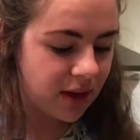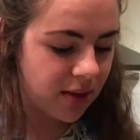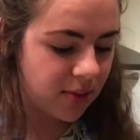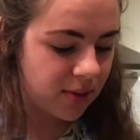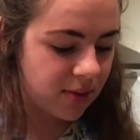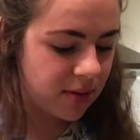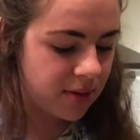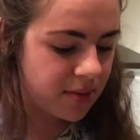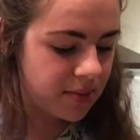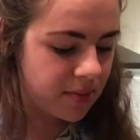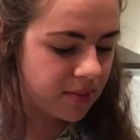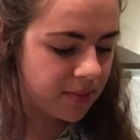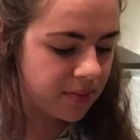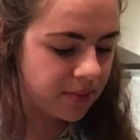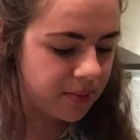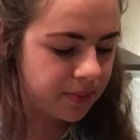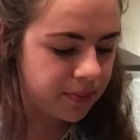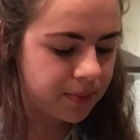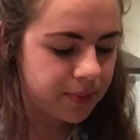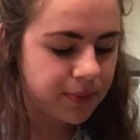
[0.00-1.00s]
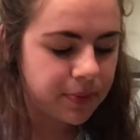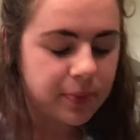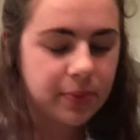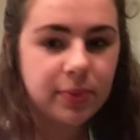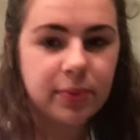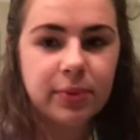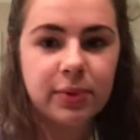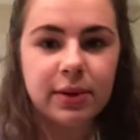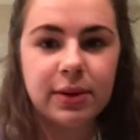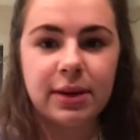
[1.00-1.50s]
that one,
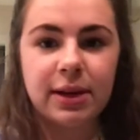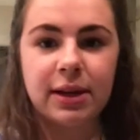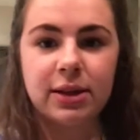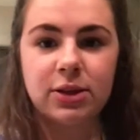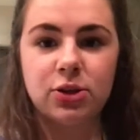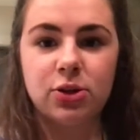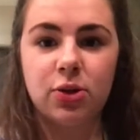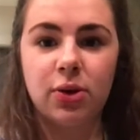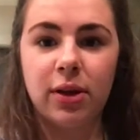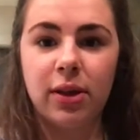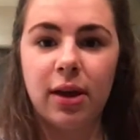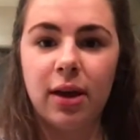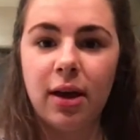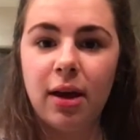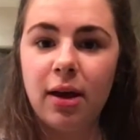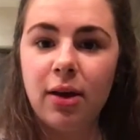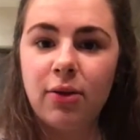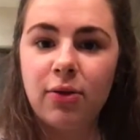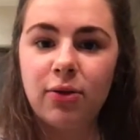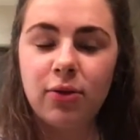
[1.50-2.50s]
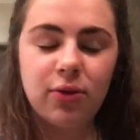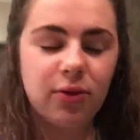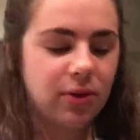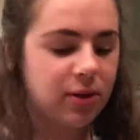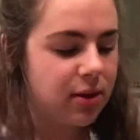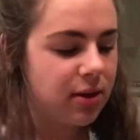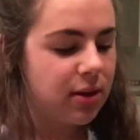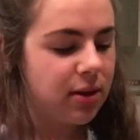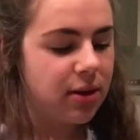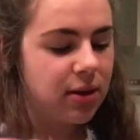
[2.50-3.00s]
get your other half
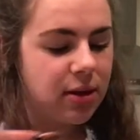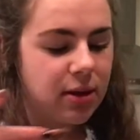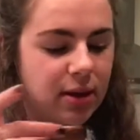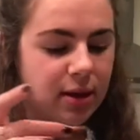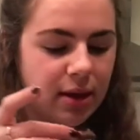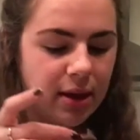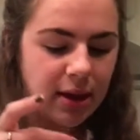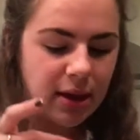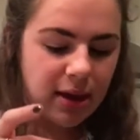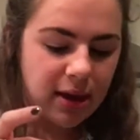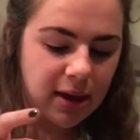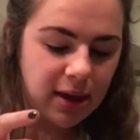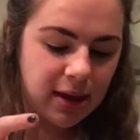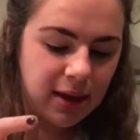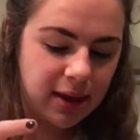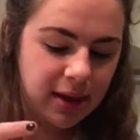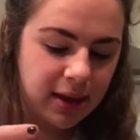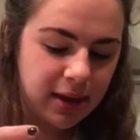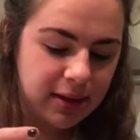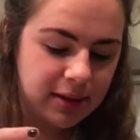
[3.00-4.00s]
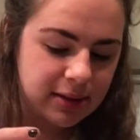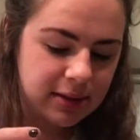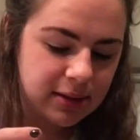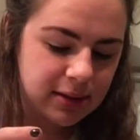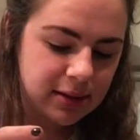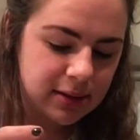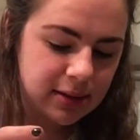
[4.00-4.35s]
and